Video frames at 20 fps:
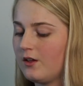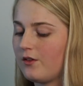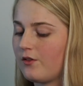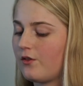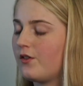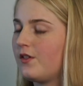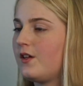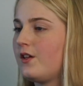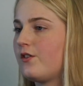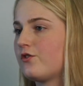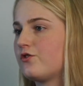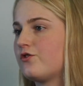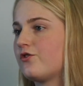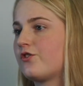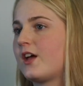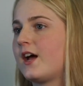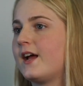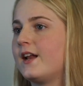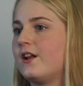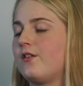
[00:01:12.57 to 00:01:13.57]
So these are
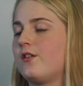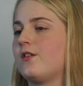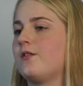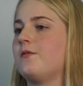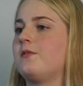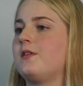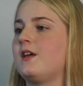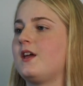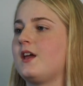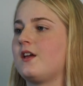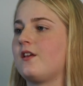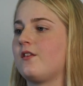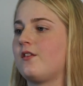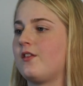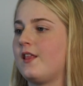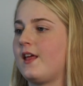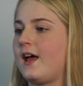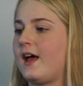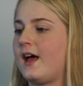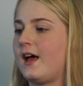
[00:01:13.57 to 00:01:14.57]
just kind of some things
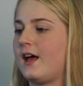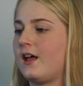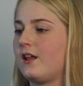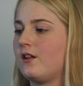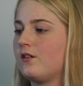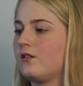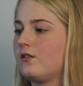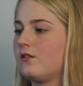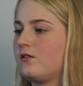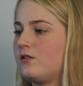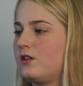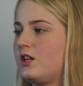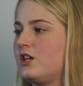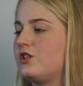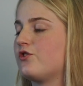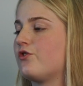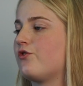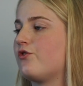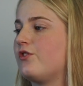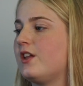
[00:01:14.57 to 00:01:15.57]
that
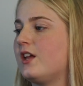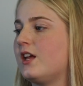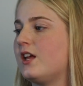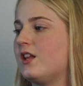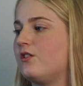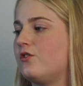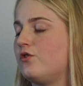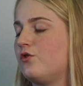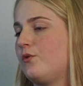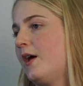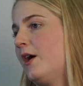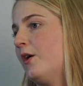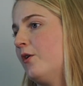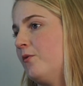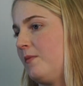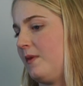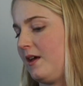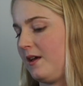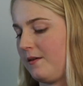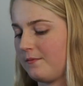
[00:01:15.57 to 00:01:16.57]
teachers did to
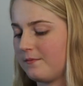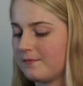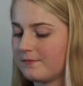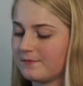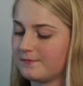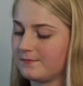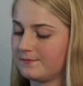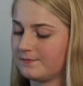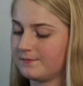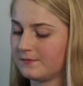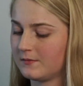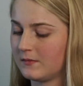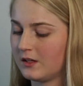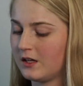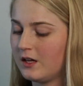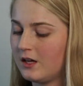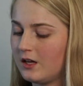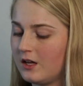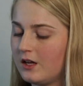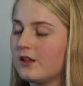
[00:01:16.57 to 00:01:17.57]
help me.
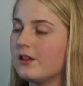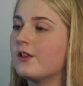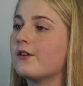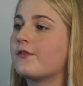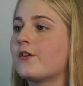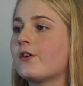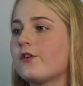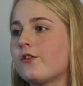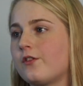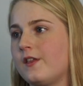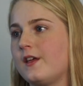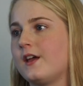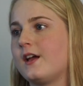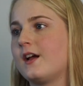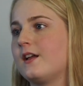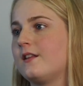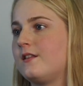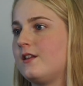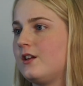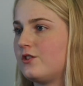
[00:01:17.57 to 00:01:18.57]
The first thing
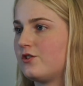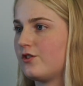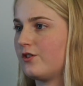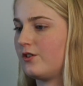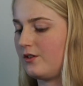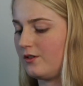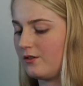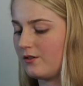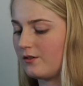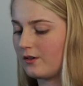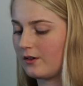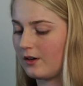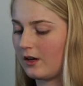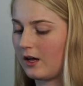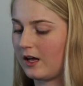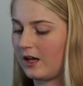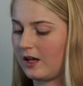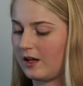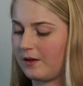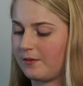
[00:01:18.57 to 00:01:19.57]
a teacher
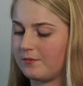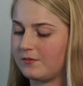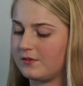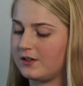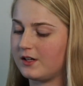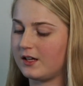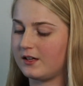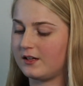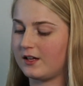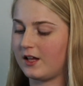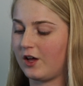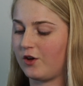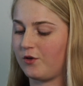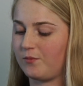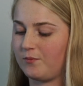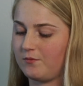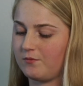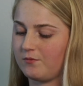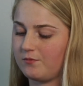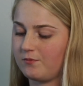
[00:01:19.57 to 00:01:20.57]
did to help
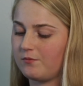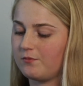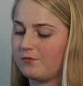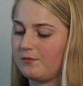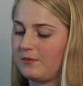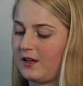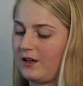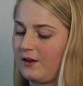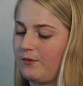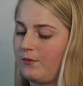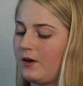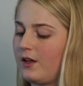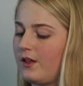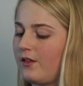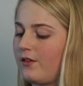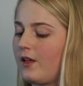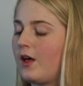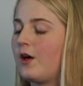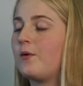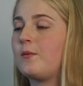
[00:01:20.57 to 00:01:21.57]
me
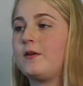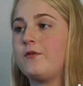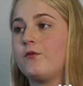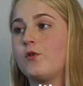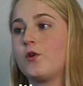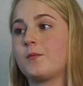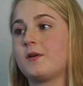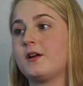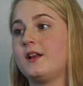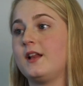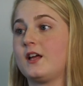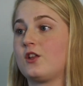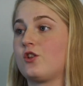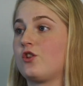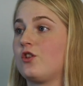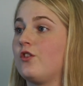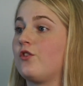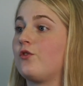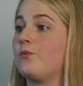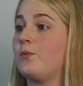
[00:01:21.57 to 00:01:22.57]
was help me form
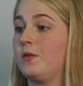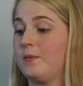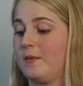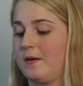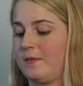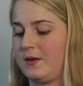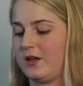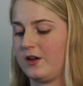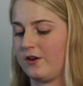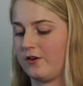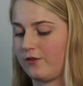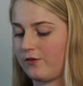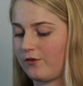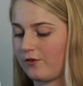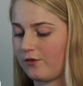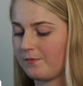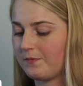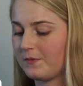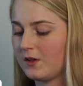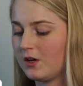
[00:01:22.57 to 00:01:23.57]
connections with my
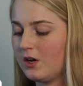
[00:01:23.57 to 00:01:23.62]
peers.